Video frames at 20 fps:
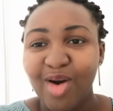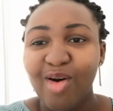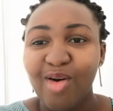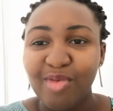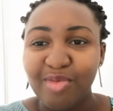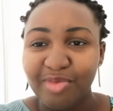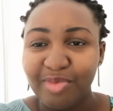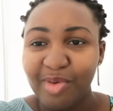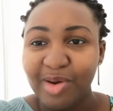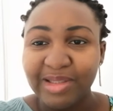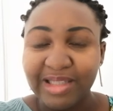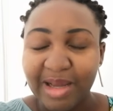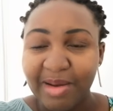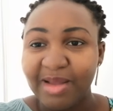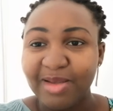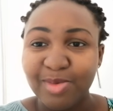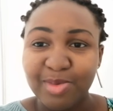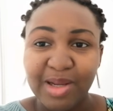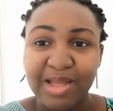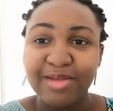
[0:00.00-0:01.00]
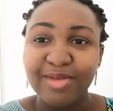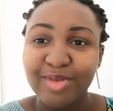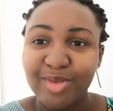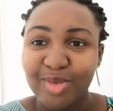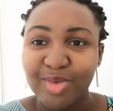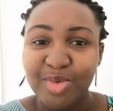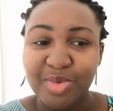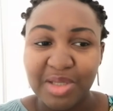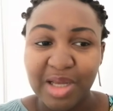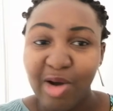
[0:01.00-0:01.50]
of what I was planning to
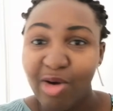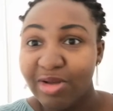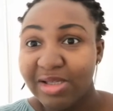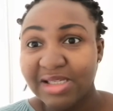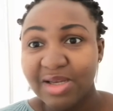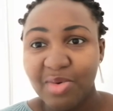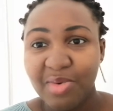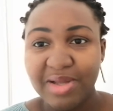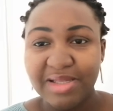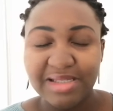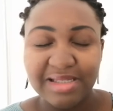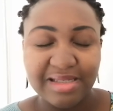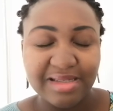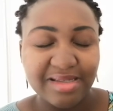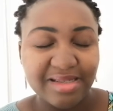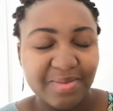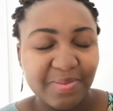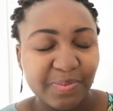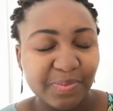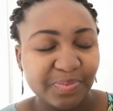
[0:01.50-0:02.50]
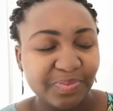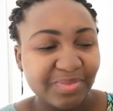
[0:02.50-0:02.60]
do, the consequences.